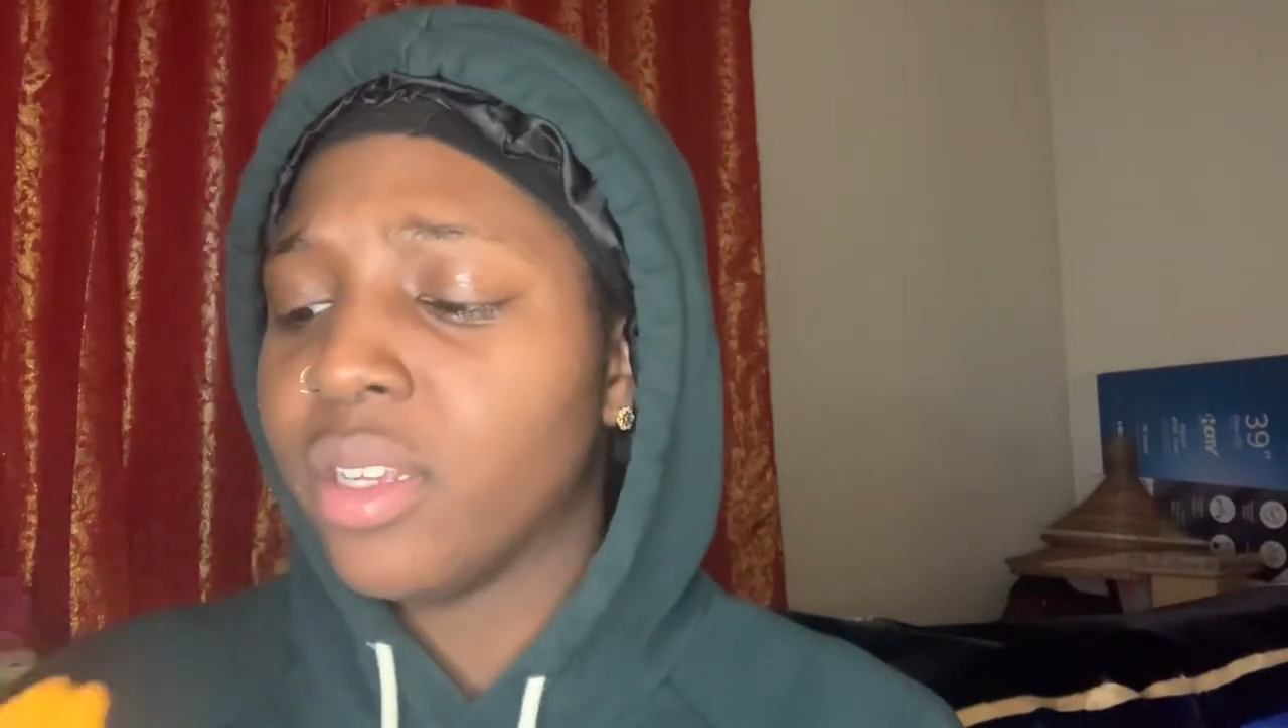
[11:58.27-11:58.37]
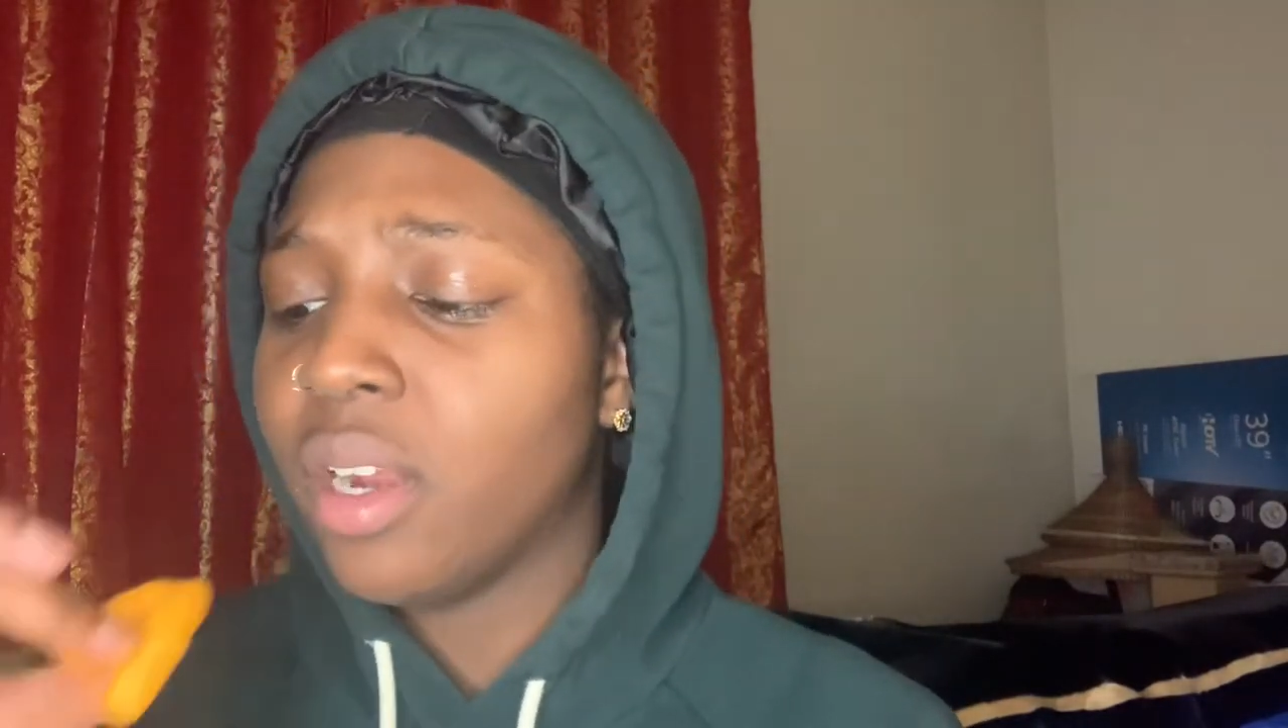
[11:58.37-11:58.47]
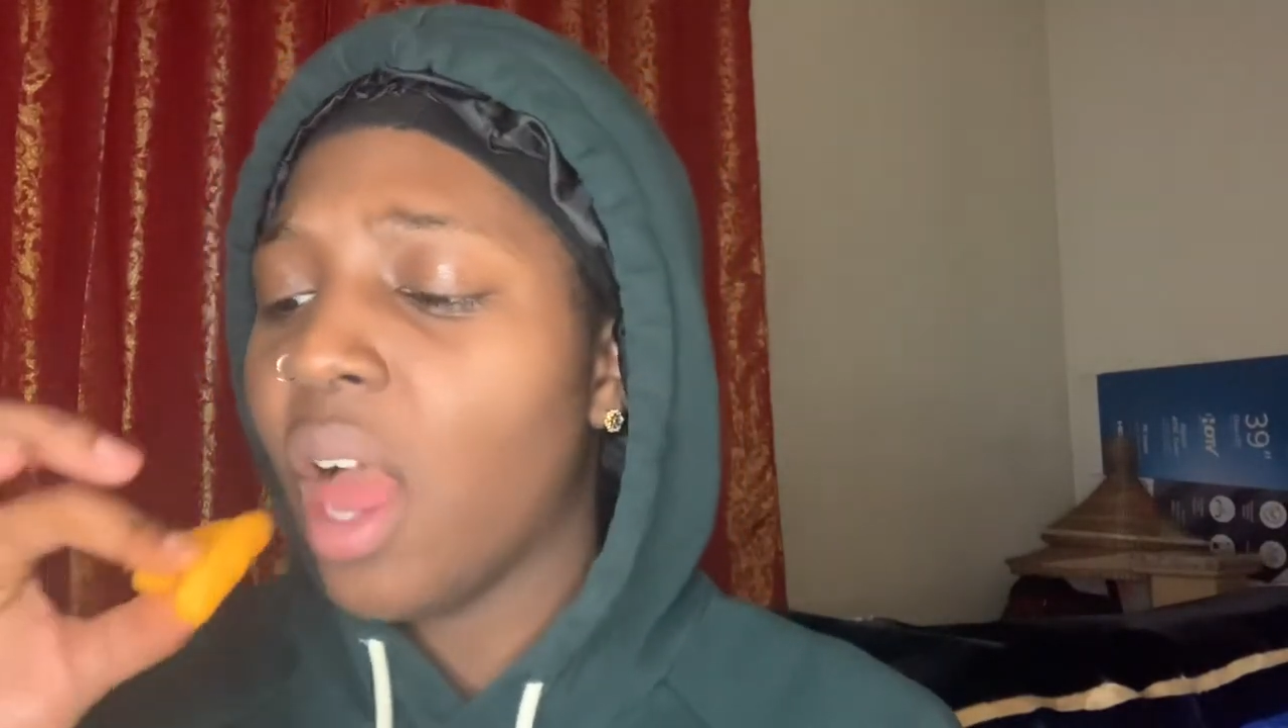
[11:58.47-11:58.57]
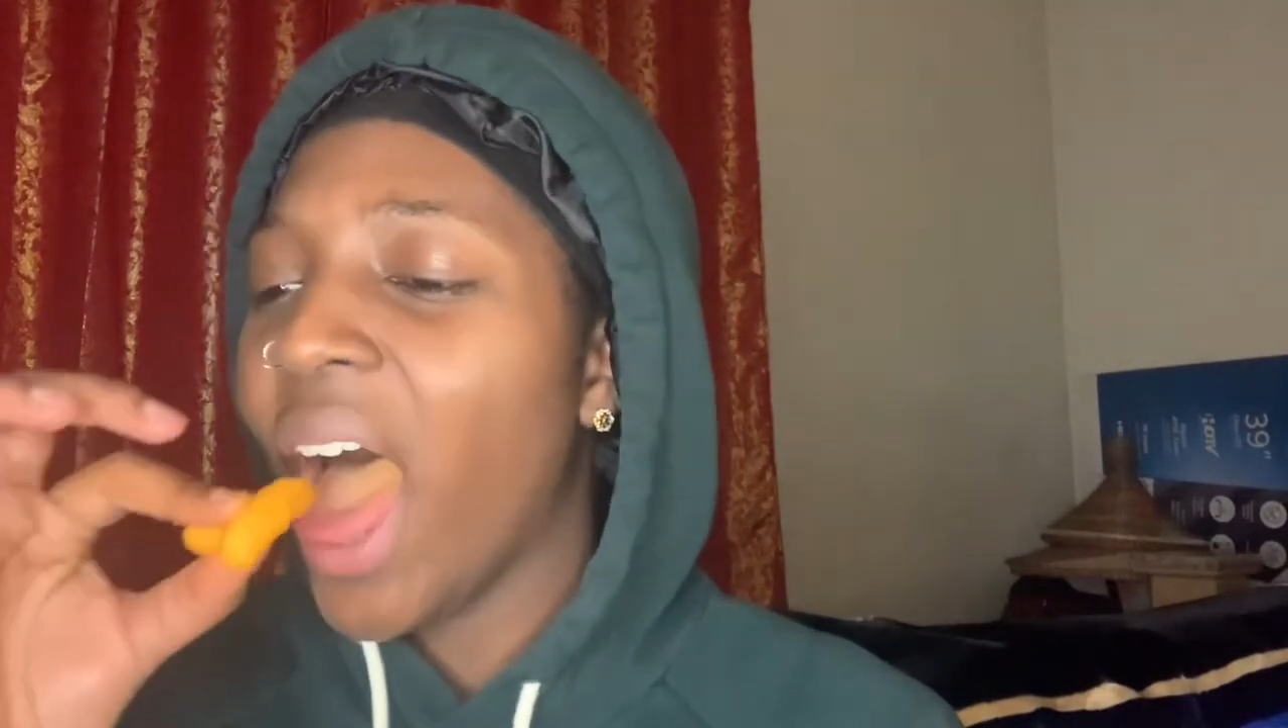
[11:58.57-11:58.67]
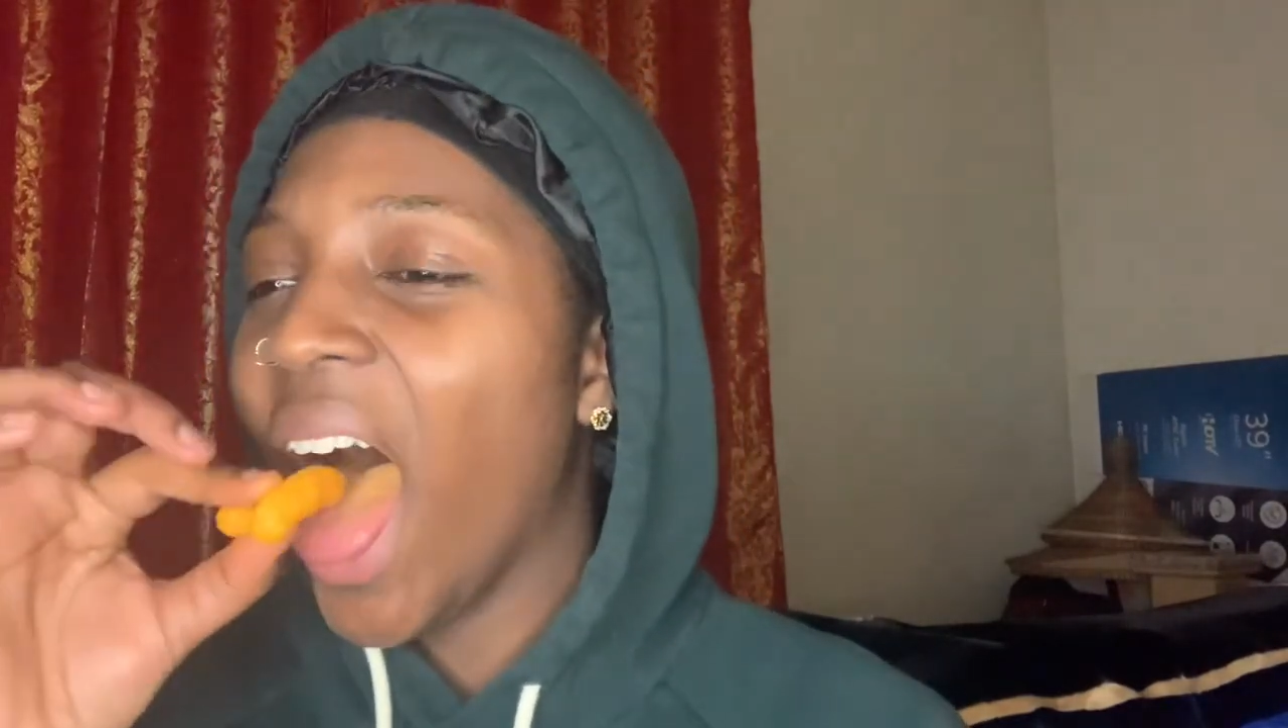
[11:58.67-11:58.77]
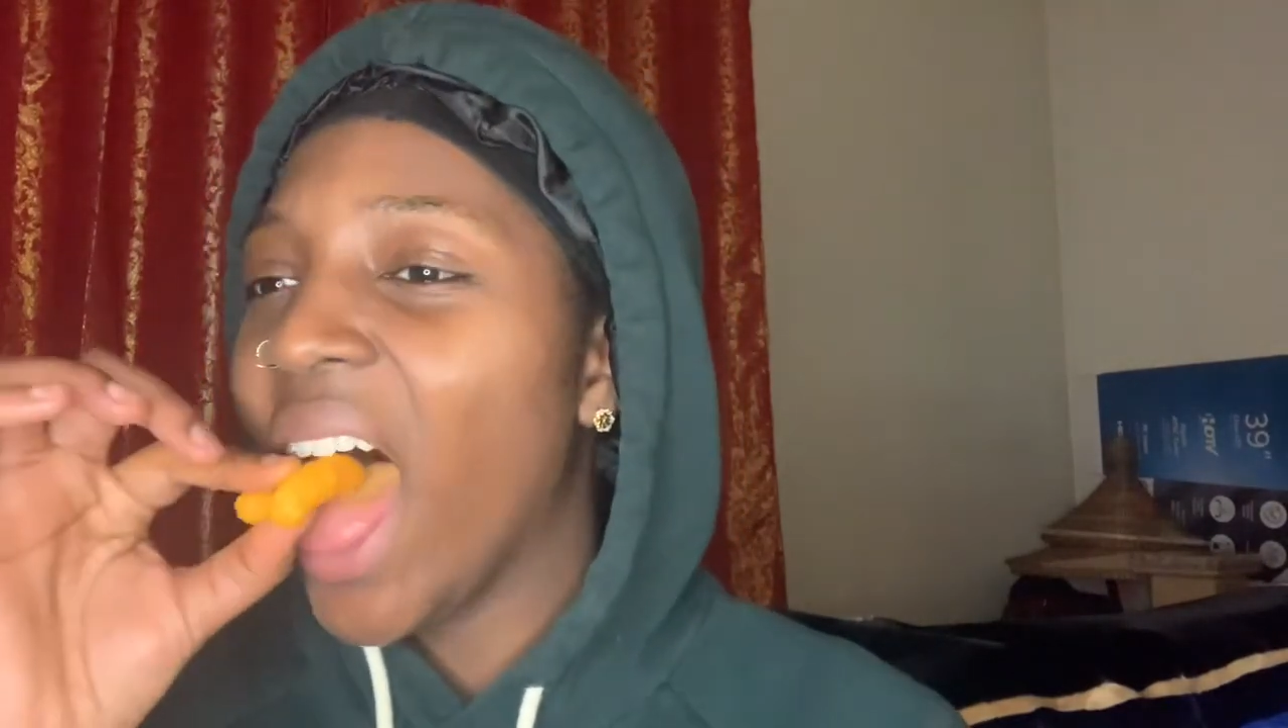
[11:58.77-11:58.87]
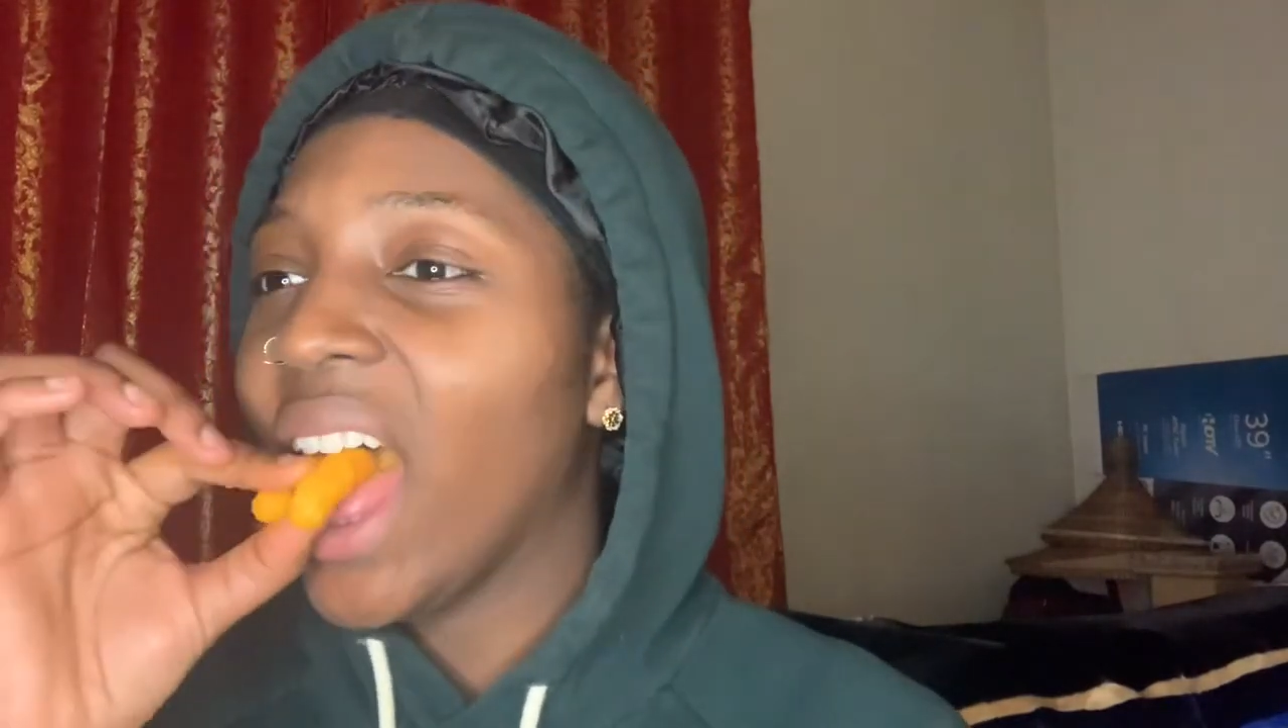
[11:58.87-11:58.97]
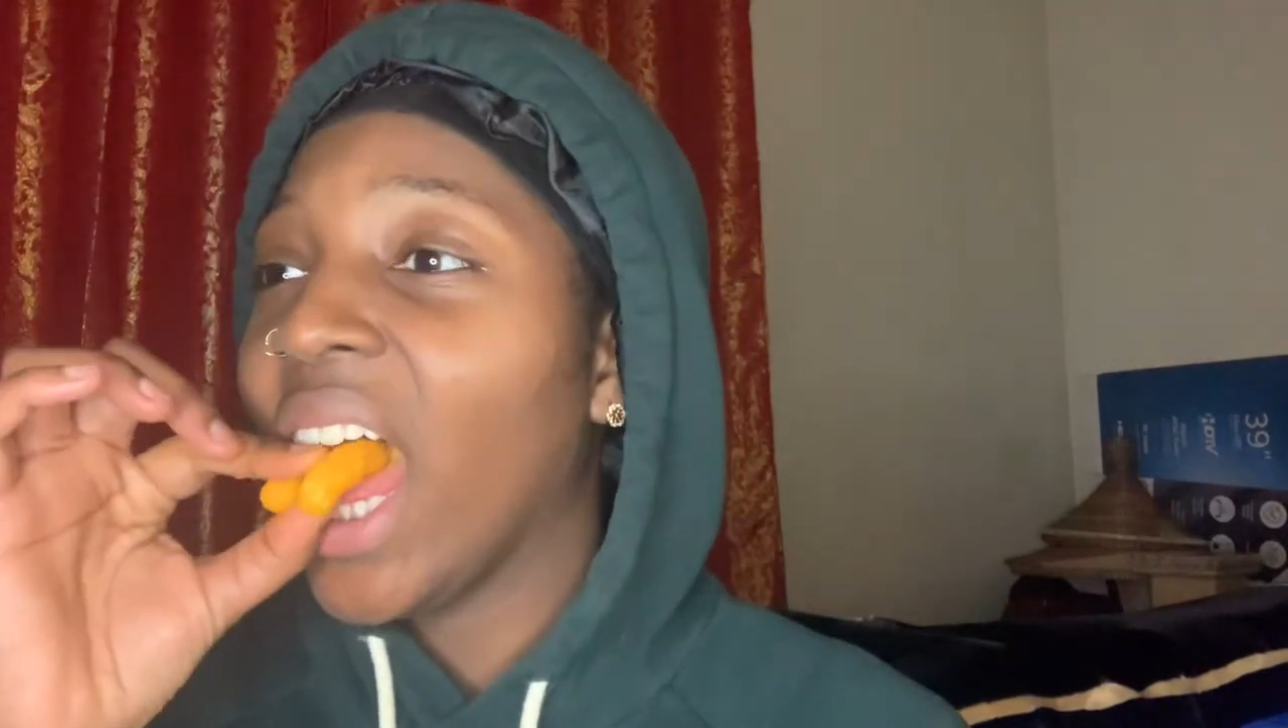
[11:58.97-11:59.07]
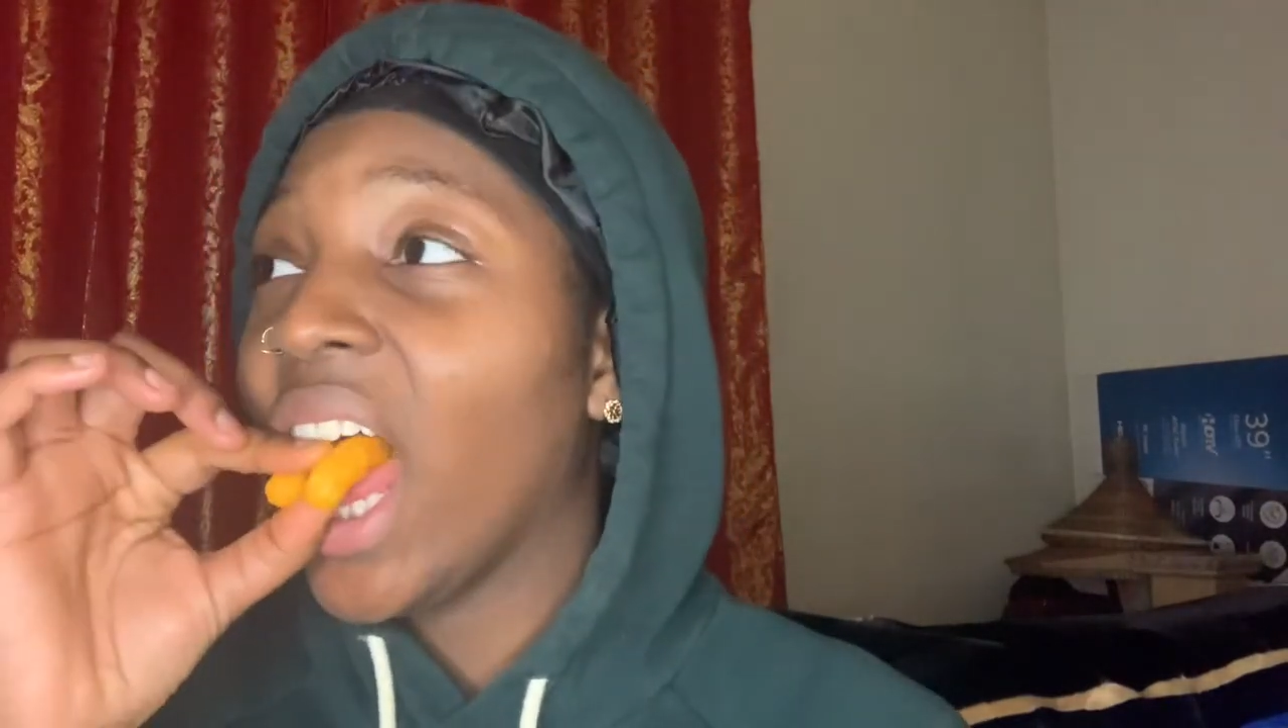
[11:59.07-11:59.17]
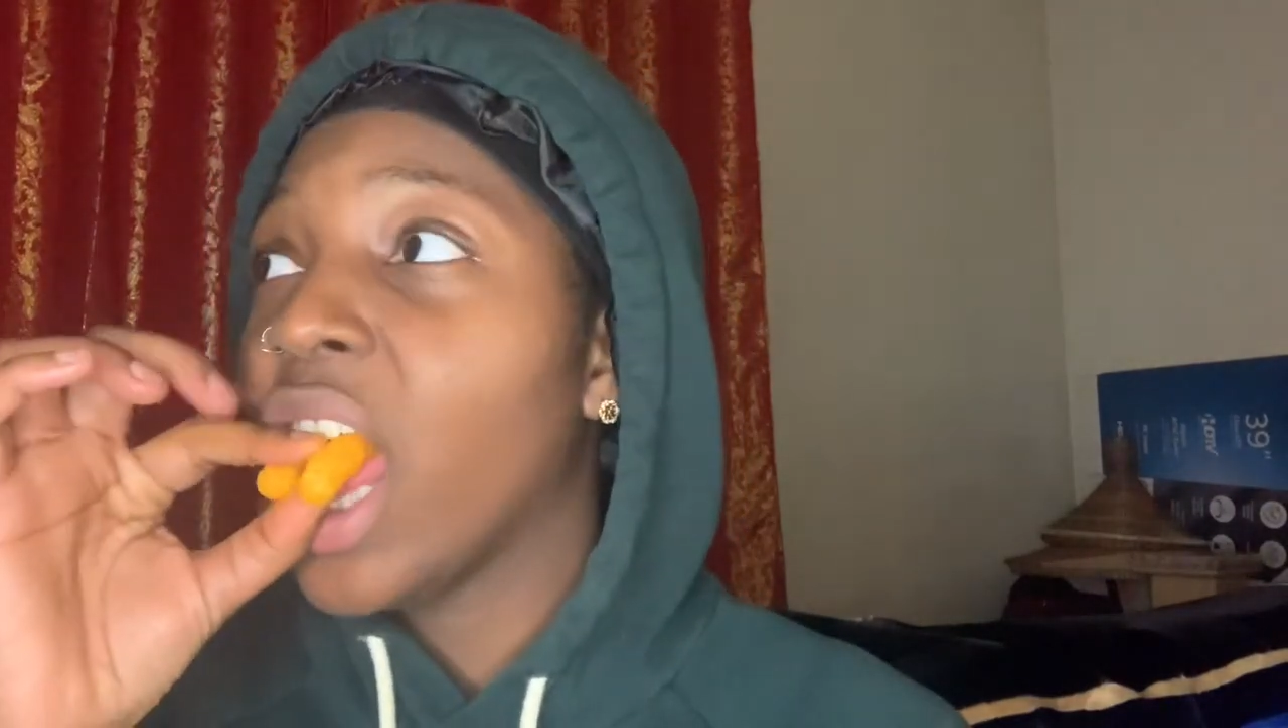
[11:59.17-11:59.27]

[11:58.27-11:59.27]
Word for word: I don't know. I like,